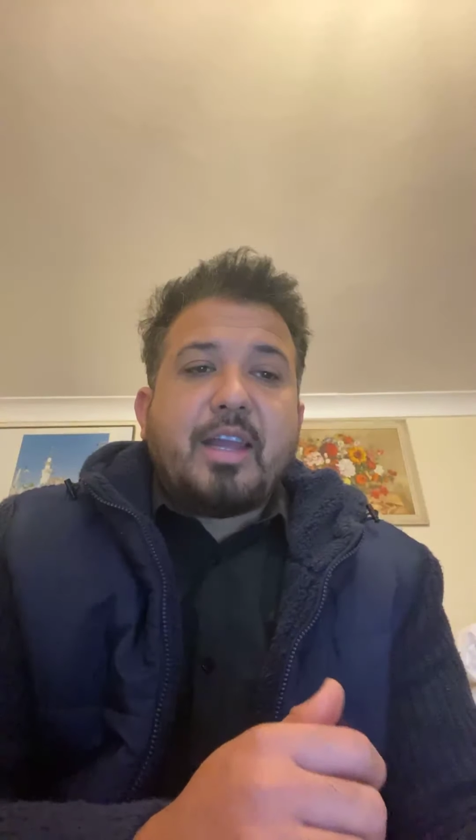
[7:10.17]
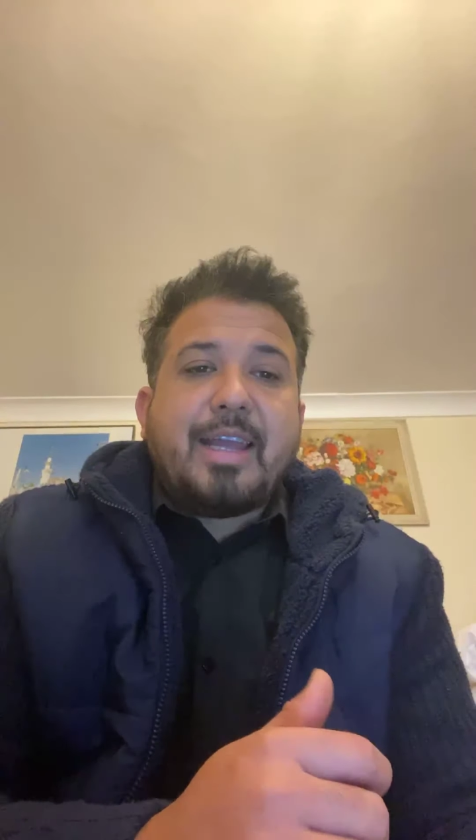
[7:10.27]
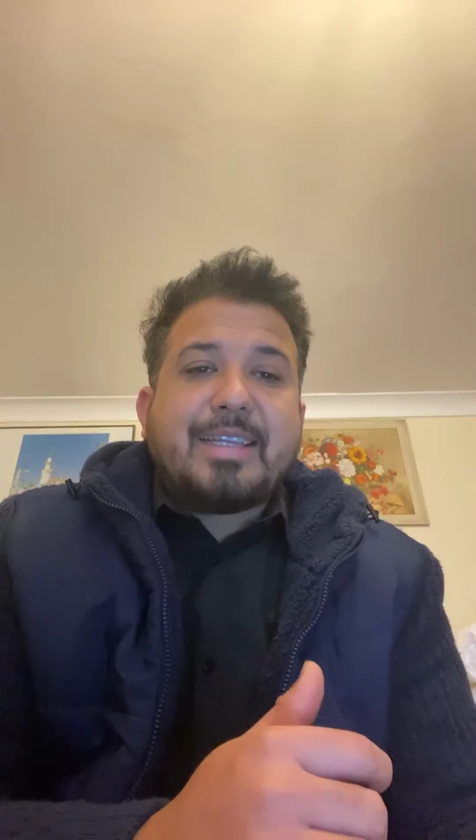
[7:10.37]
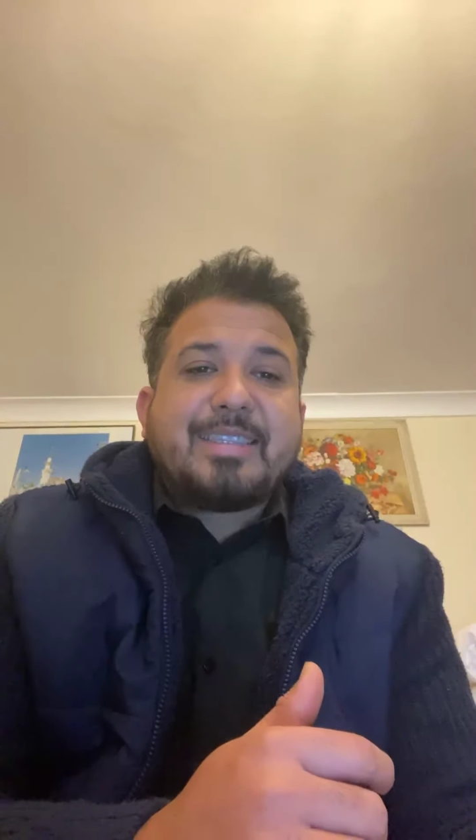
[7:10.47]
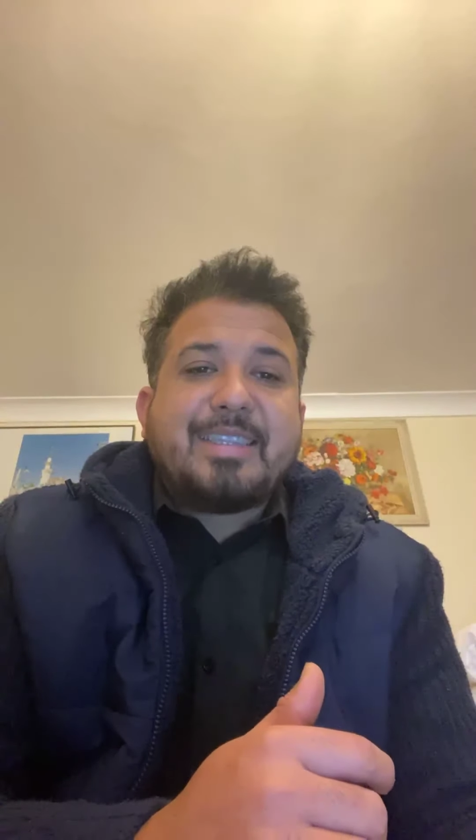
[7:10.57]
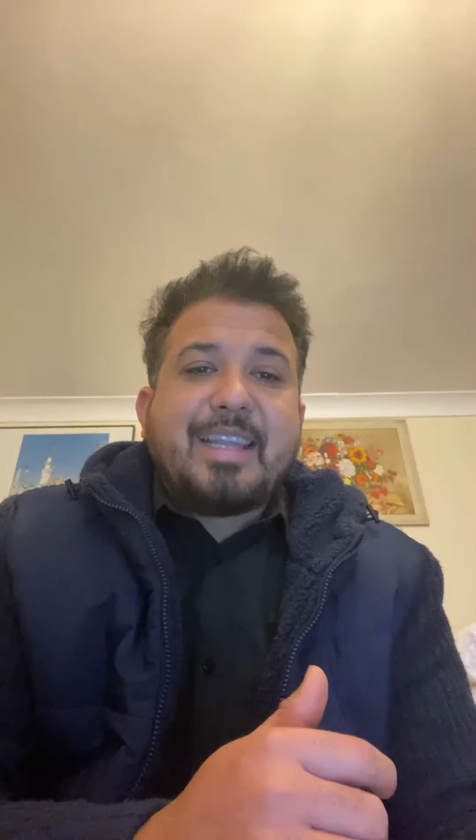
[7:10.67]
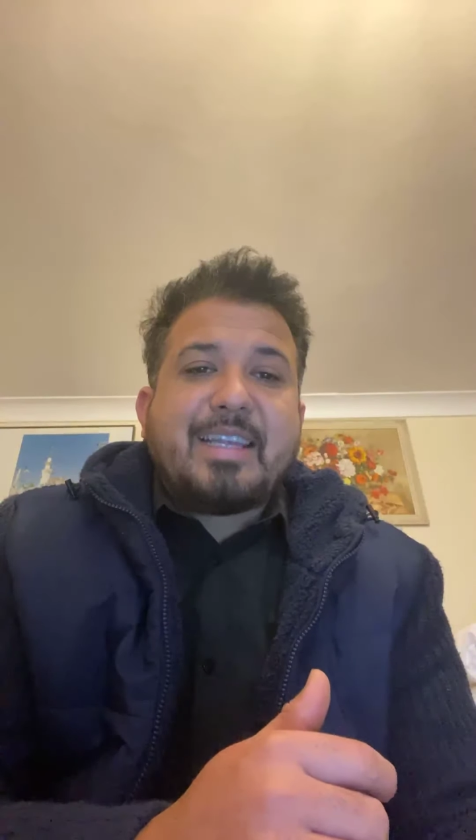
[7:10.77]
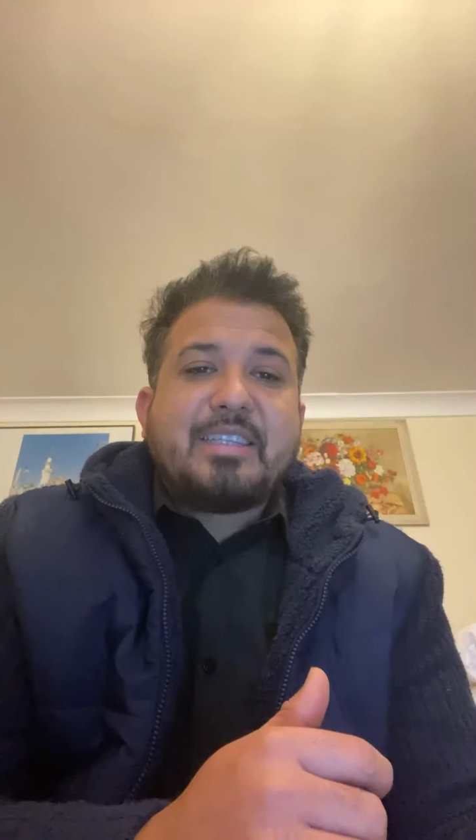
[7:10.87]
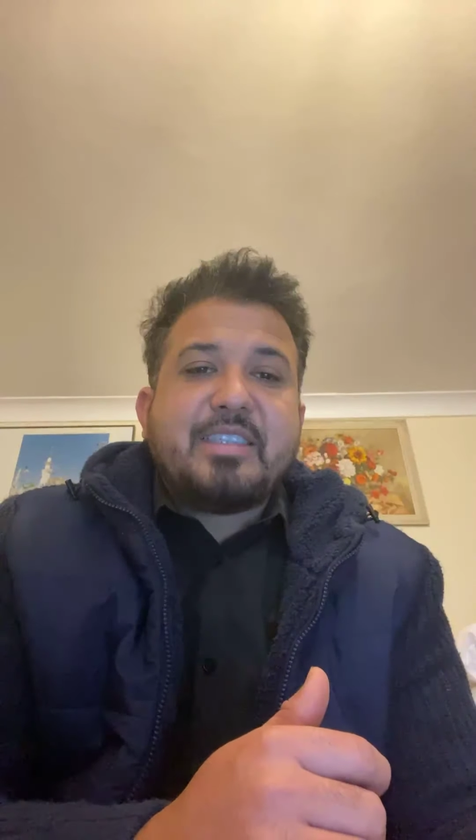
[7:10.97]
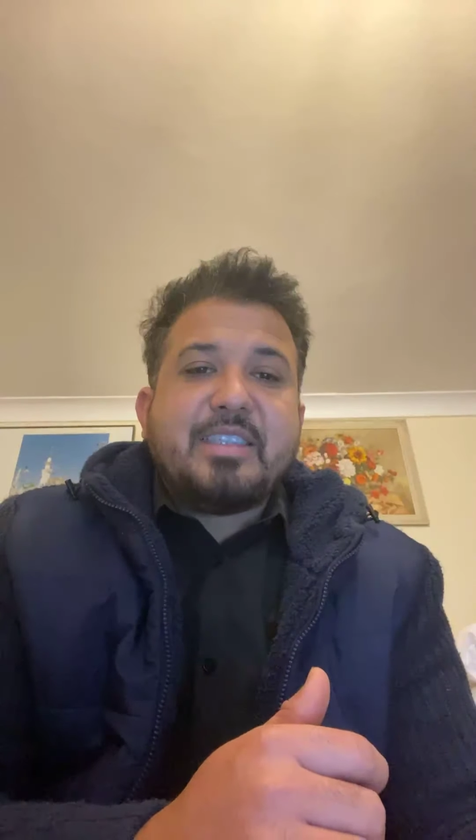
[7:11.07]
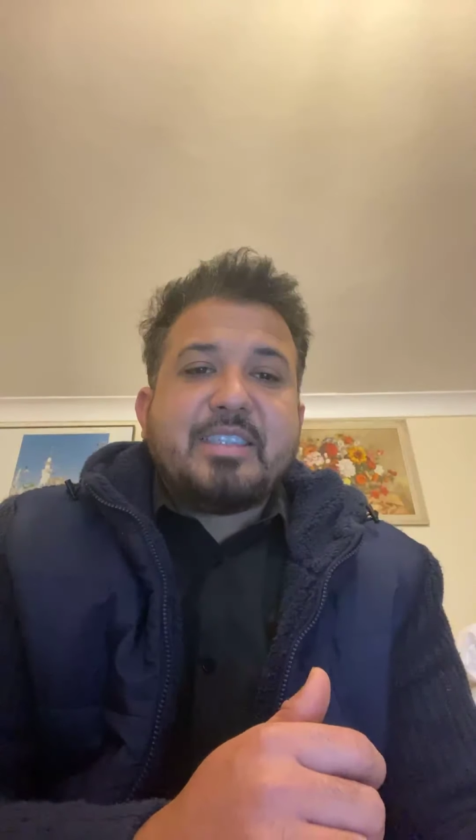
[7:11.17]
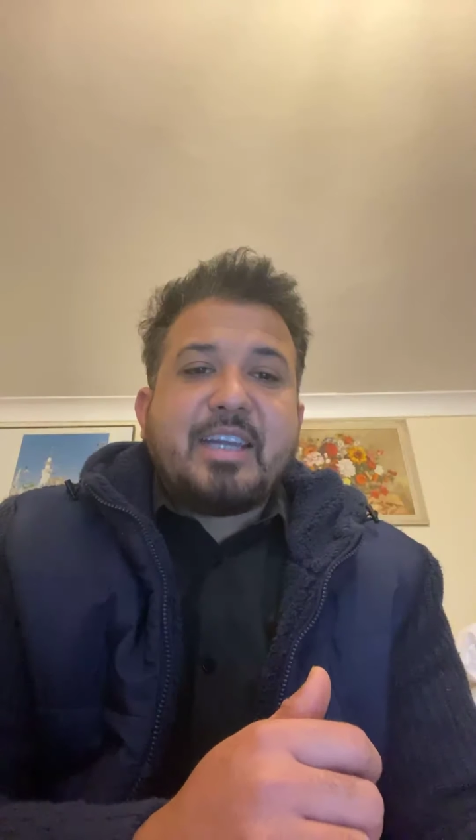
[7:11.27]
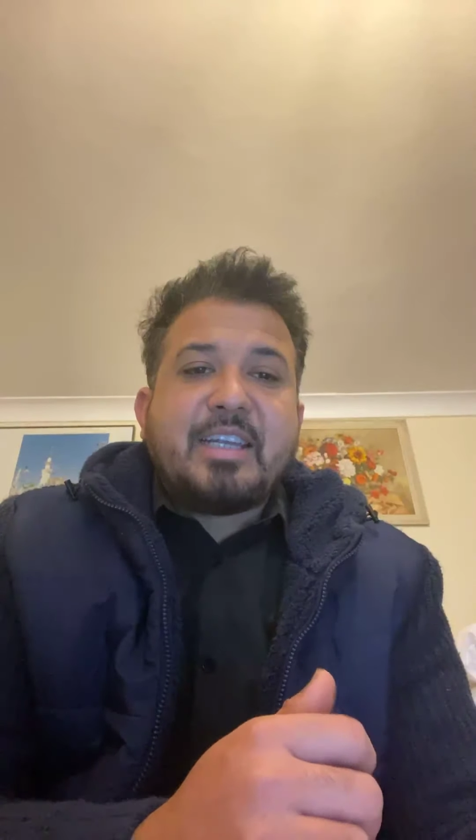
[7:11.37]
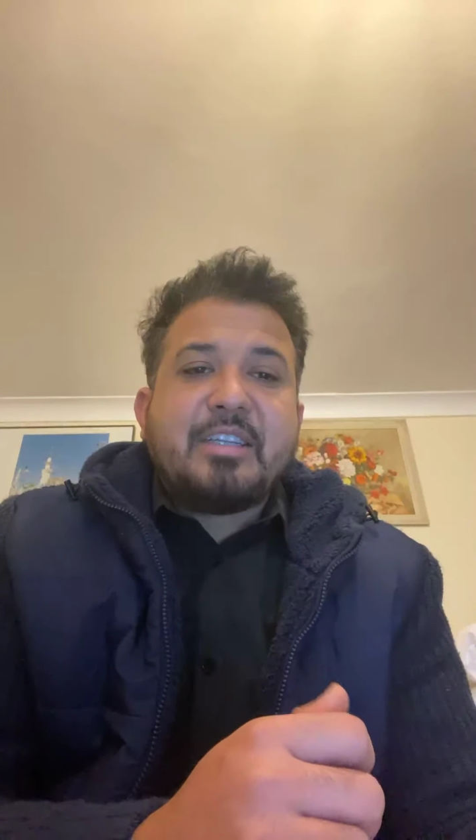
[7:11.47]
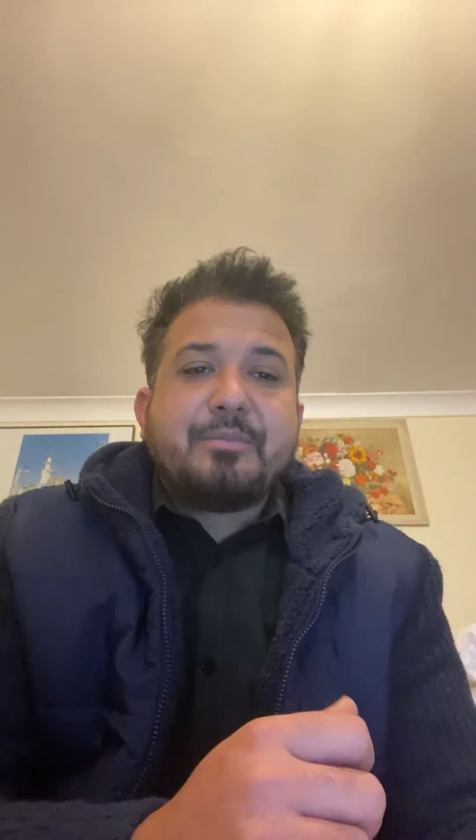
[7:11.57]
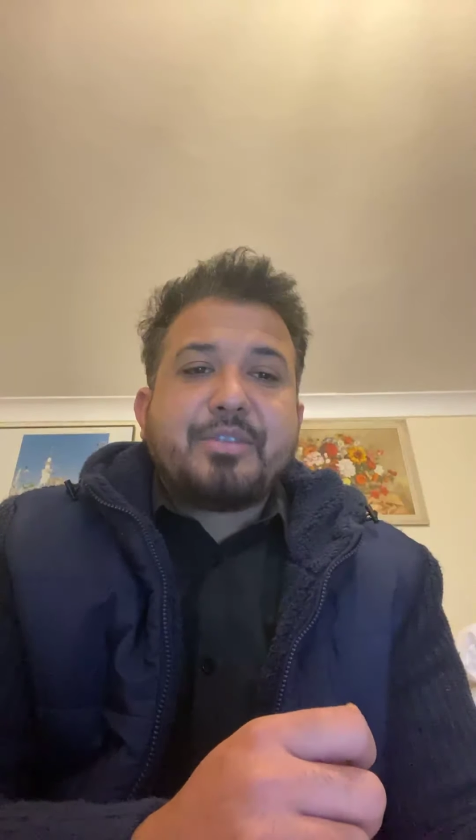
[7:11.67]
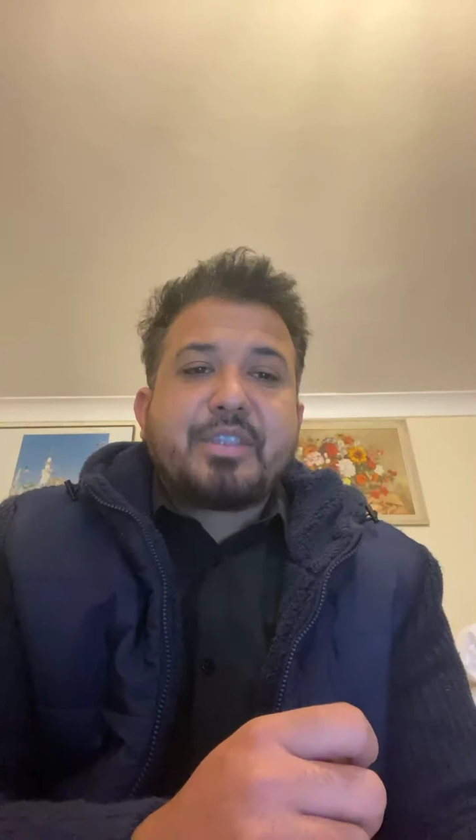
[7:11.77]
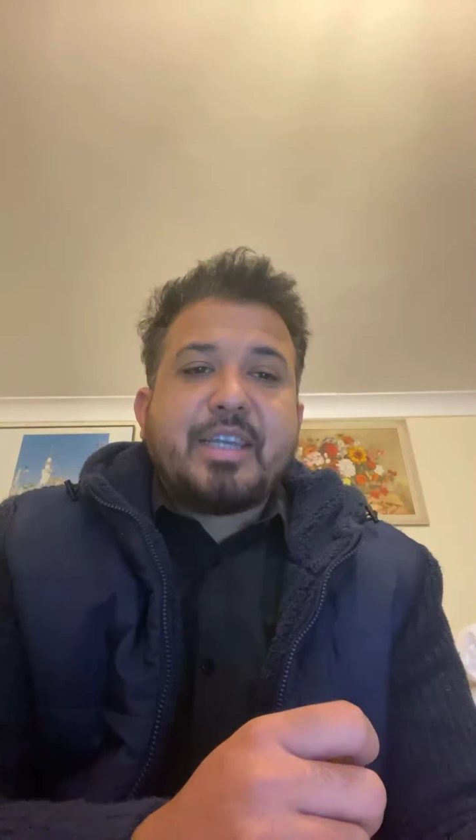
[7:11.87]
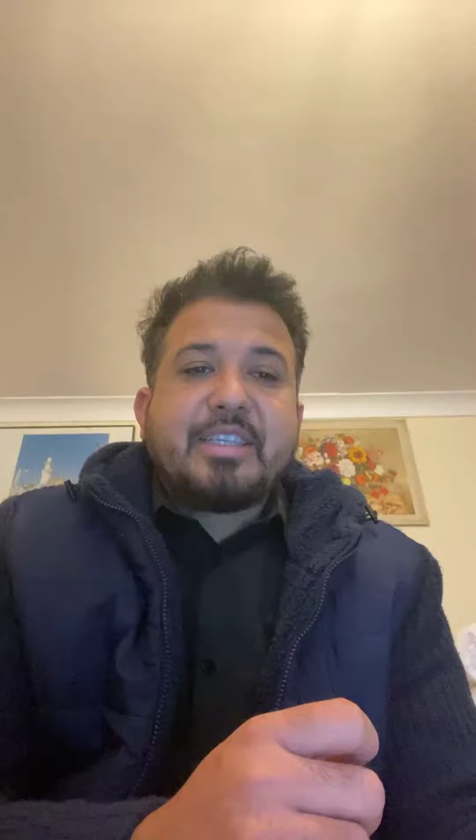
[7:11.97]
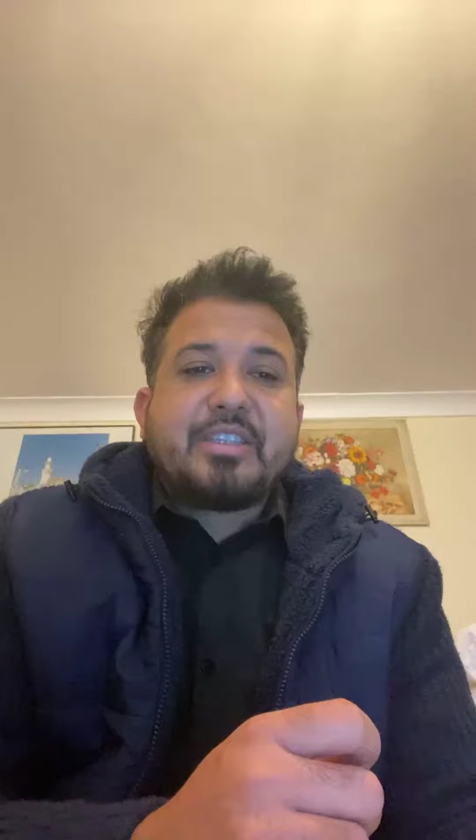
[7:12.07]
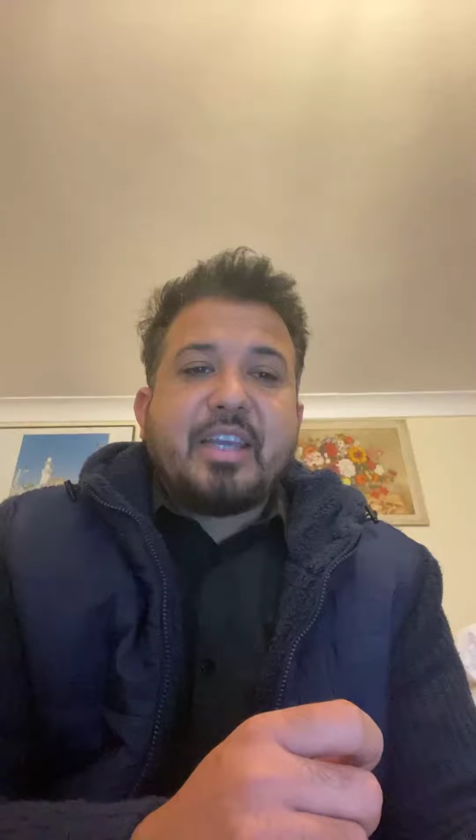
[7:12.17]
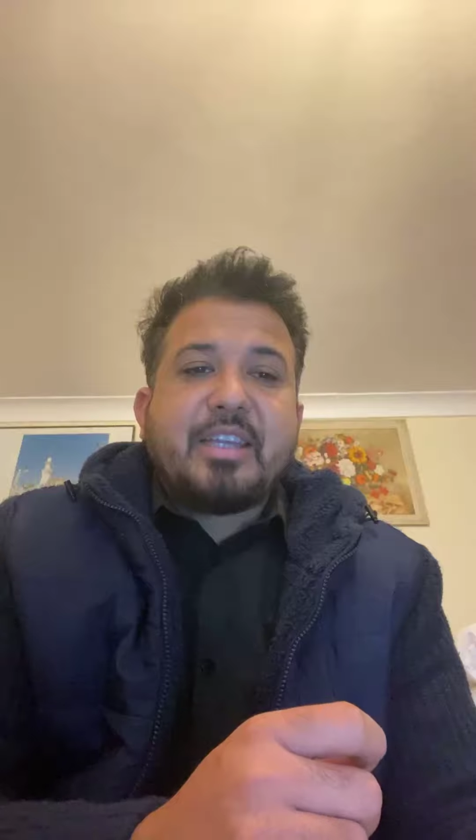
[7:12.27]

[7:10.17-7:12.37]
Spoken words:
as led in Adams' case